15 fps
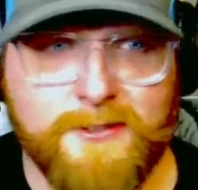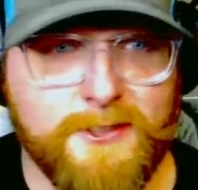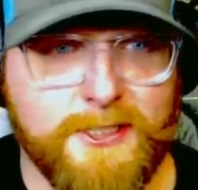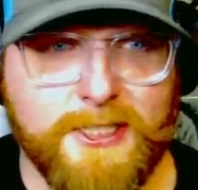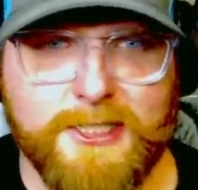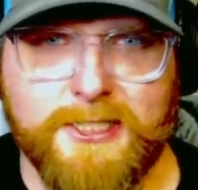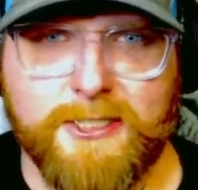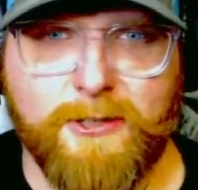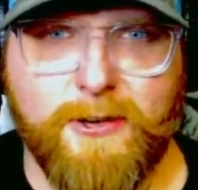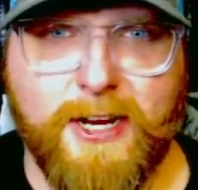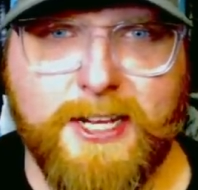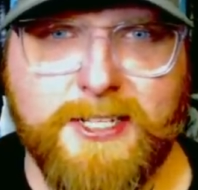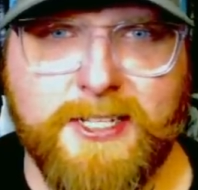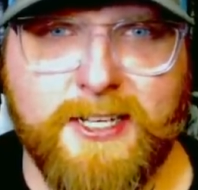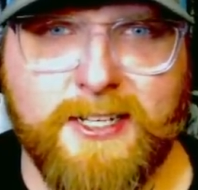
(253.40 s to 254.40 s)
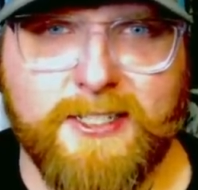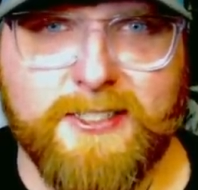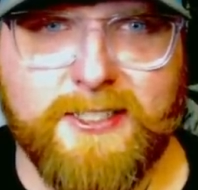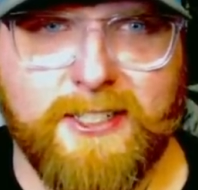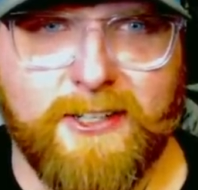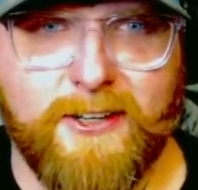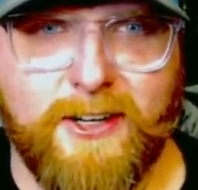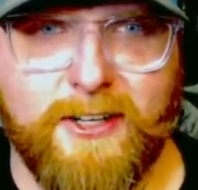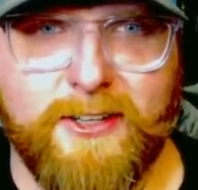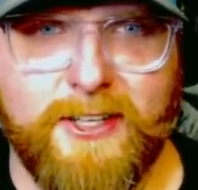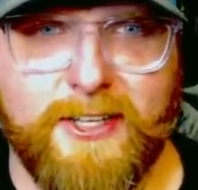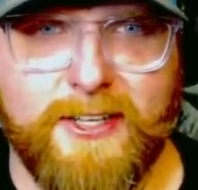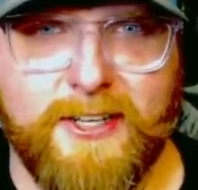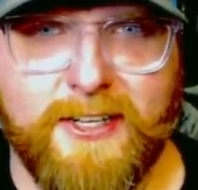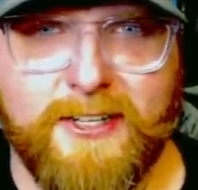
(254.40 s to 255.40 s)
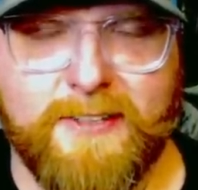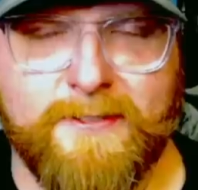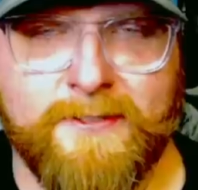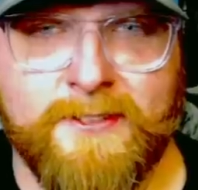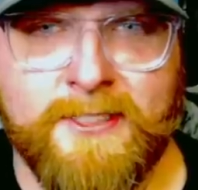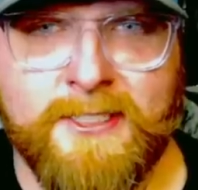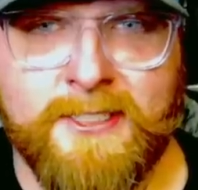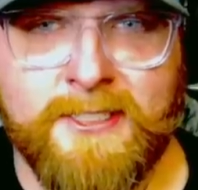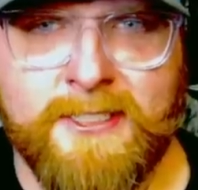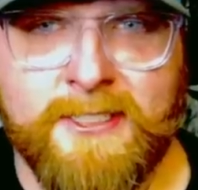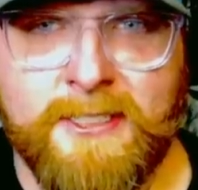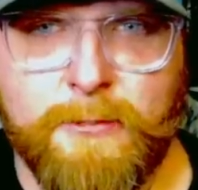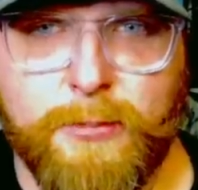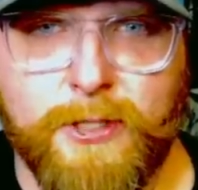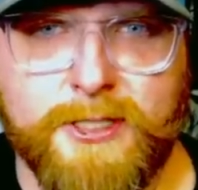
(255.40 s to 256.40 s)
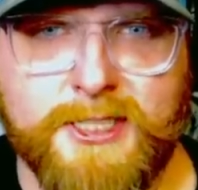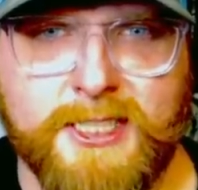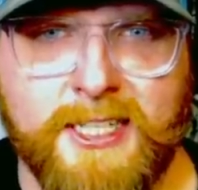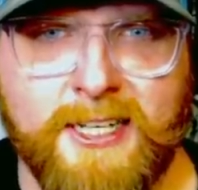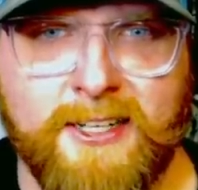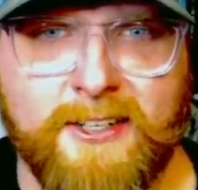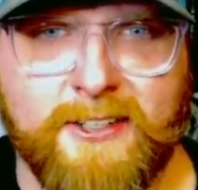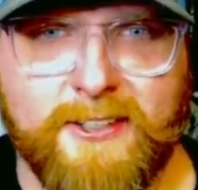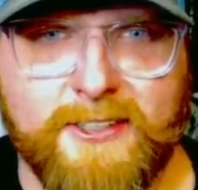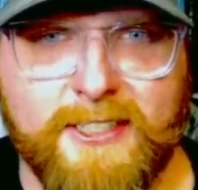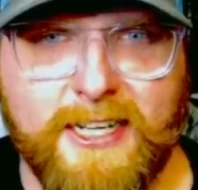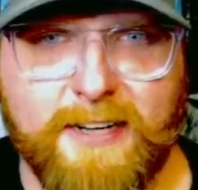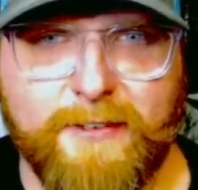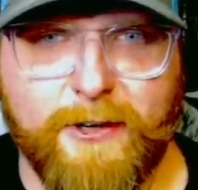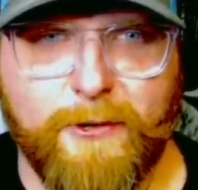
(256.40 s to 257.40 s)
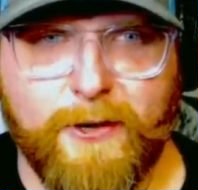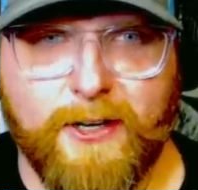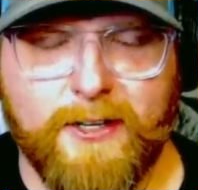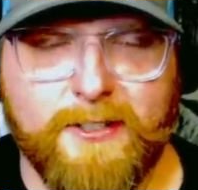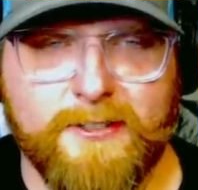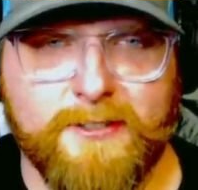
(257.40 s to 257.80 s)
Just craziness though, all the personnel everywhere.